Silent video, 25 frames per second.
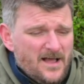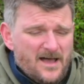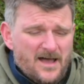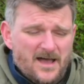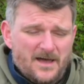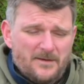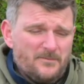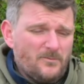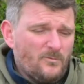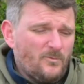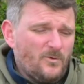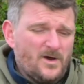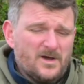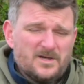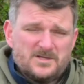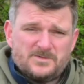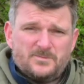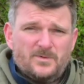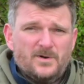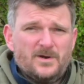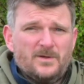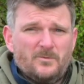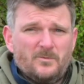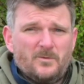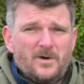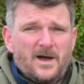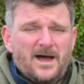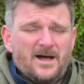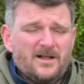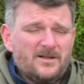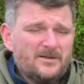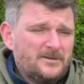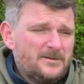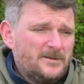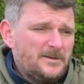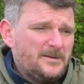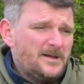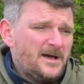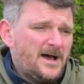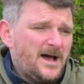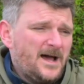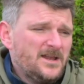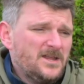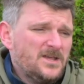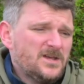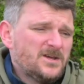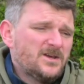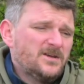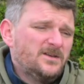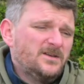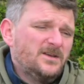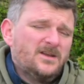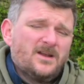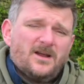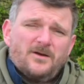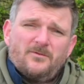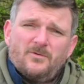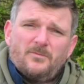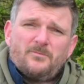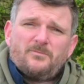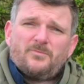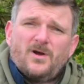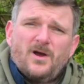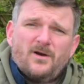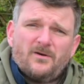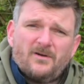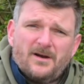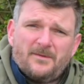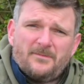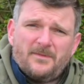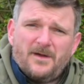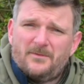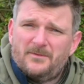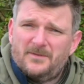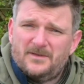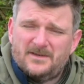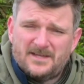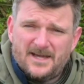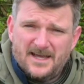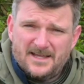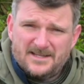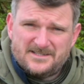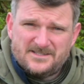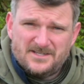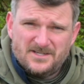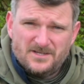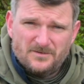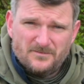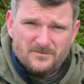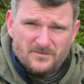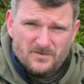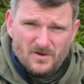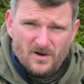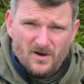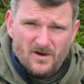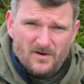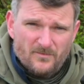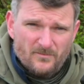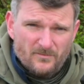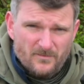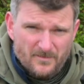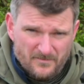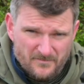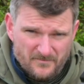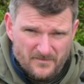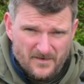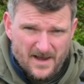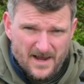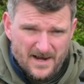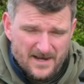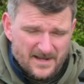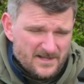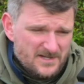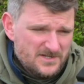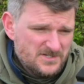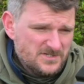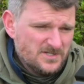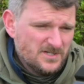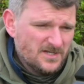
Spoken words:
and works pretty well, and you can program that with the data you've got and refine it as